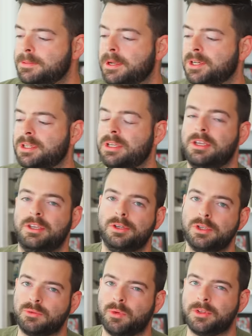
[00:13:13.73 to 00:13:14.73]
especially
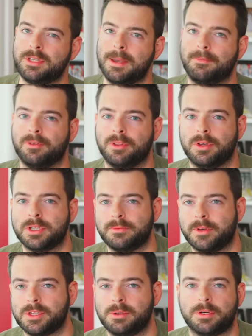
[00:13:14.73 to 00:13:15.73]
useful tip for those of
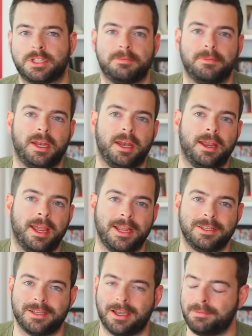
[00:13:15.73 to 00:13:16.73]
us who are submitting
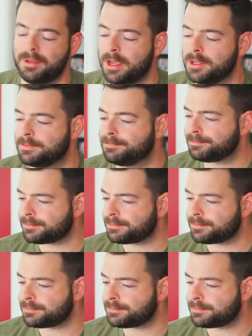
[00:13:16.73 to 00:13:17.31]
hazy IPAs.